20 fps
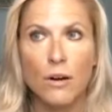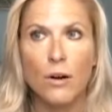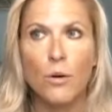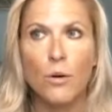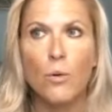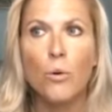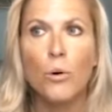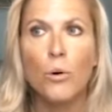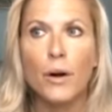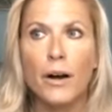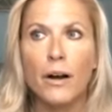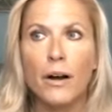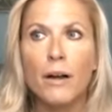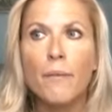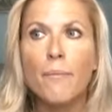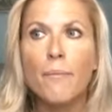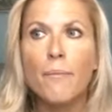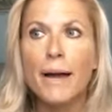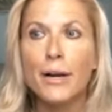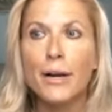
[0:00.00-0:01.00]

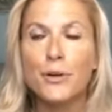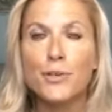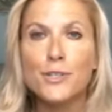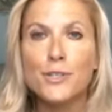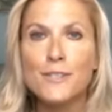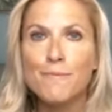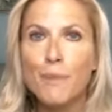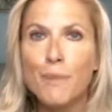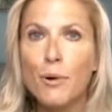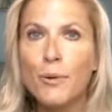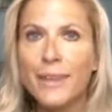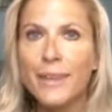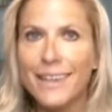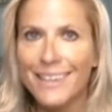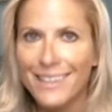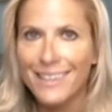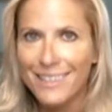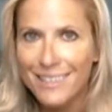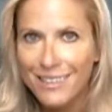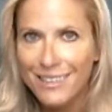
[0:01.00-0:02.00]
Or better
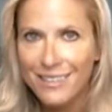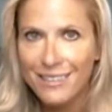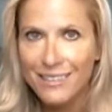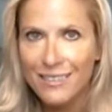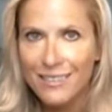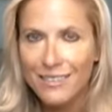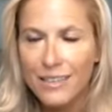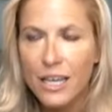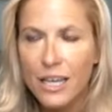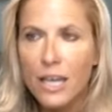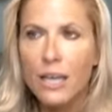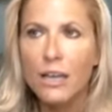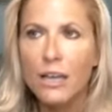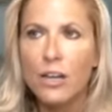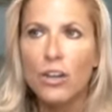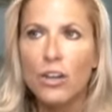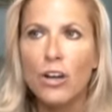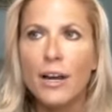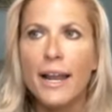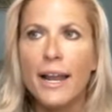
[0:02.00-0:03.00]
spoken,
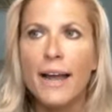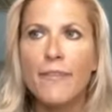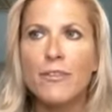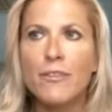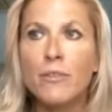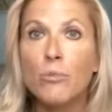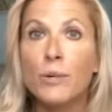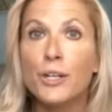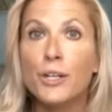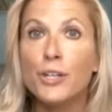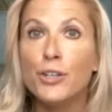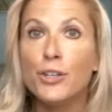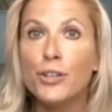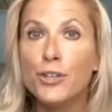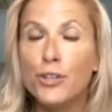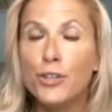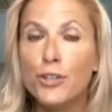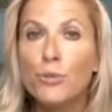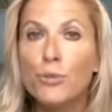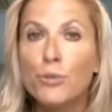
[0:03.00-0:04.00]
not everyone
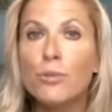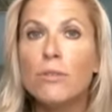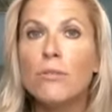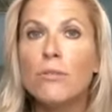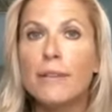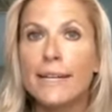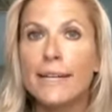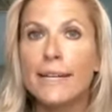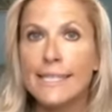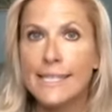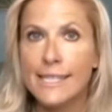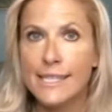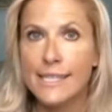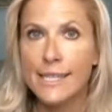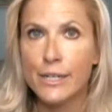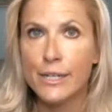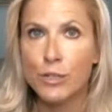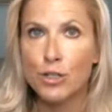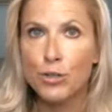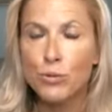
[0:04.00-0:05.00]
utilizes
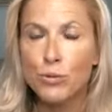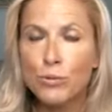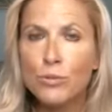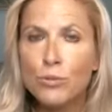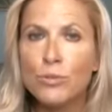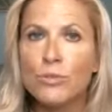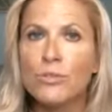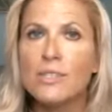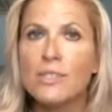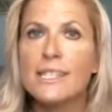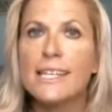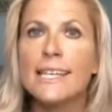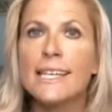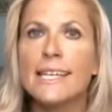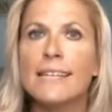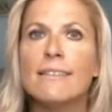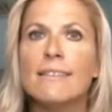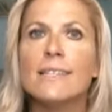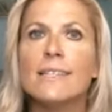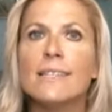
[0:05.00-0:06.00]
their tools
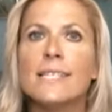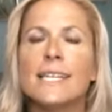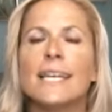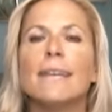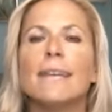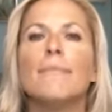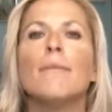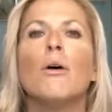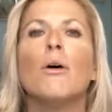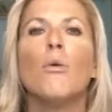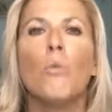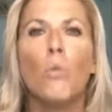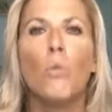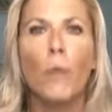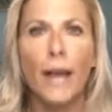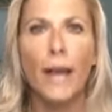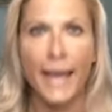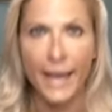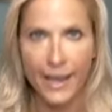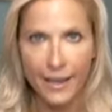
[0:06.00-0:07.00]
in the same
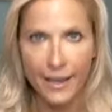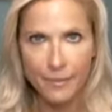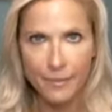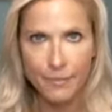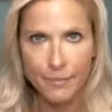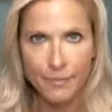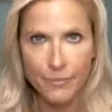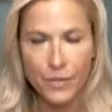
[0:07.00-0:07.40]
way.